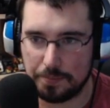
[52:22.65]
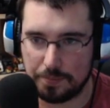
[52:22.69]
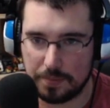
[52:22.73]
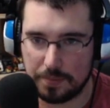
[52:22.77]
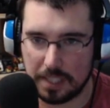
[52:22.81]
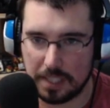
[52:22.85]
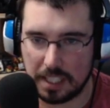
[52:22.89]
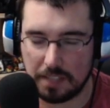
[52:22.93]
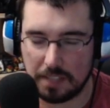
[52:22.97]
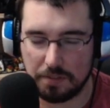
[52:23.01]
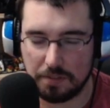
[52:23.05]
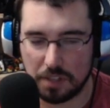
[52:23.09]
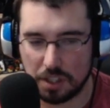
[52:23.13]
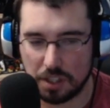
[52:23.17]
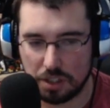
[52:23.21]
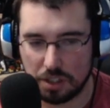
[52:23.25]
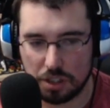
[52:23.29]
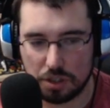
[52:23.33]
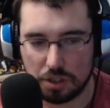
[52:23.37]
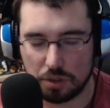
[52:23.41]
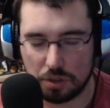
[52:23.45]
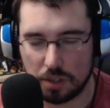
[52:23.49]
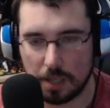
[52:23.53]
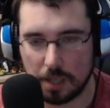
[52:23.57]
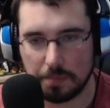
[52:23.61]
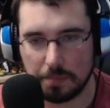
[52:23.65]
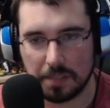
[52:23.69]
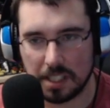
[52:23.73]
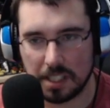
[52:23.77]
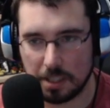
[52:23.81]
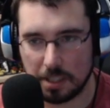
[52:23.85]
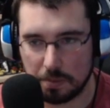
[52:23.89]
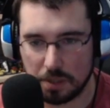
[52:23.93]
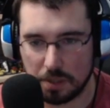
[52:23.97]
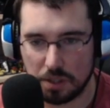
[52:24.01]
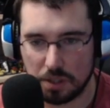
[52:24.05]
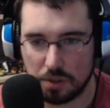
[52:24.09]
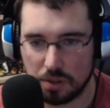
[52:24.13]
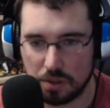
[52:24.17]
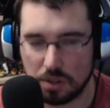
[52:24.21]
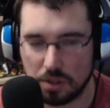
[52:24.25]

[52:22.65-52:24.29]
Like he finished the script and he's been doing